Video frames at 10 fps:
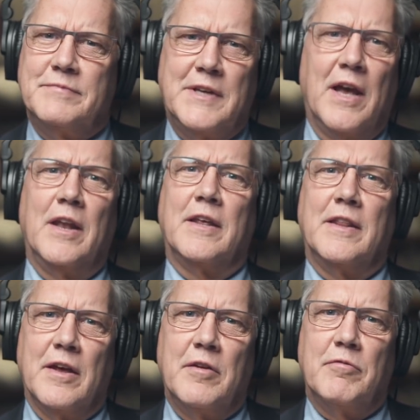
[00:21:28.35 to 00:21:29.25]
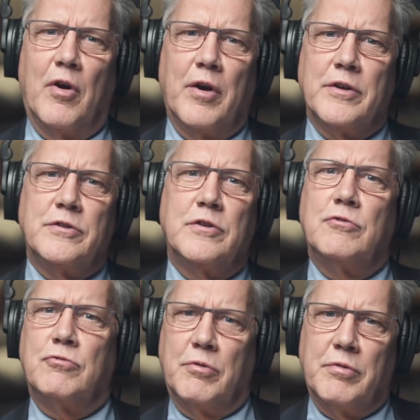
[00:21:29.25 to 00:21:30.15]
telling the unvarnished
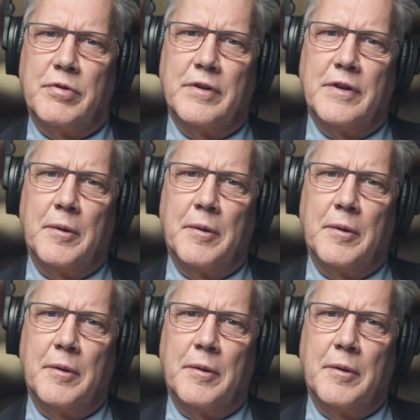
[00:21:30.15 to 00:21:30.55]
truth?